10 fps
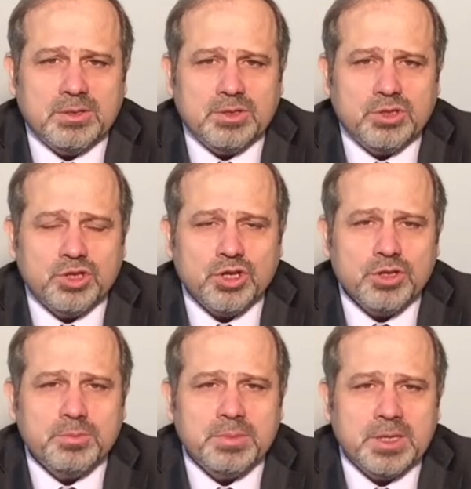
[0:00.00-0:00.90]

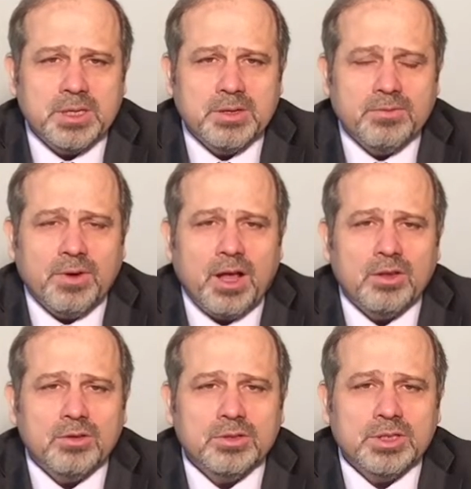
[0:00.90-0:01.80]
should be
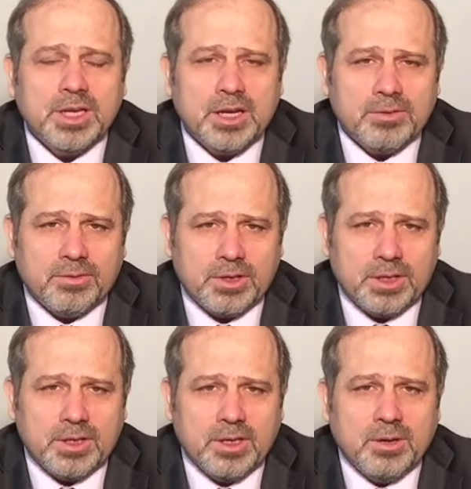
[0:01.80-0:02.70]
followed carefully